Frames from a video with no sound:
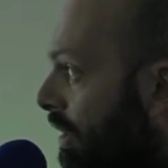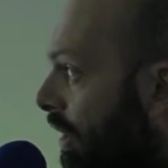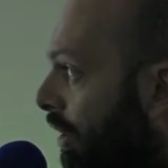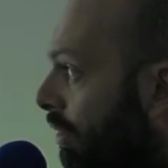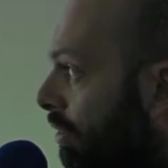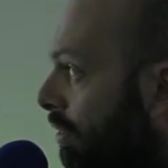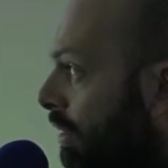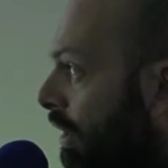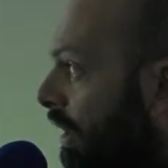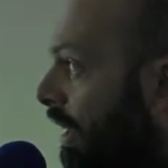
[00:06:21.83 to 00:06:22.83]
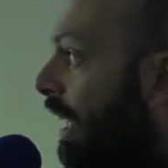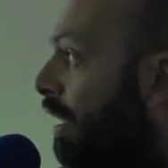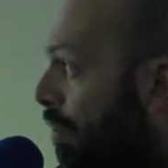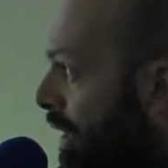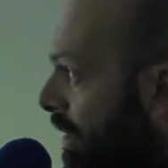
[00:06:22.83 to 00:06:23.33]
So you get
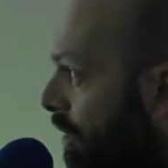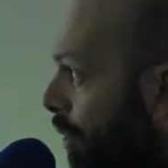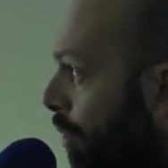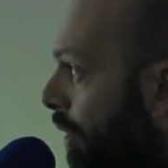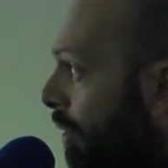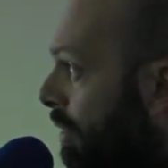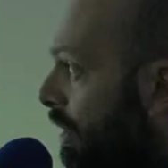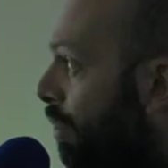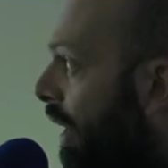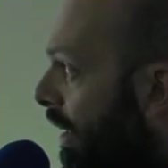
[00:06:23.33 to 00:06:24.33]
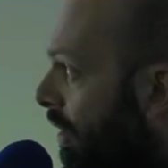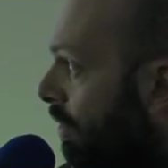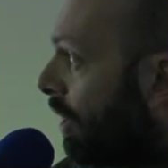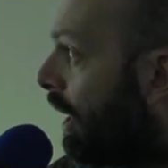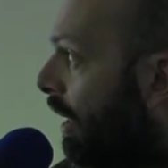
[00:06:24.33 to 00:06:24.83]
your business problems, the brand goes,
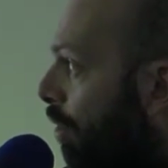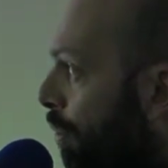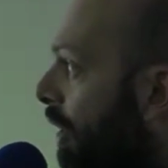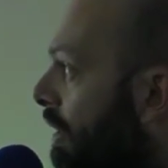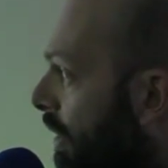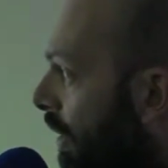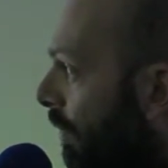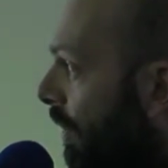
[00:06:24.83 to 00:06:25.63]
right, I'll put aside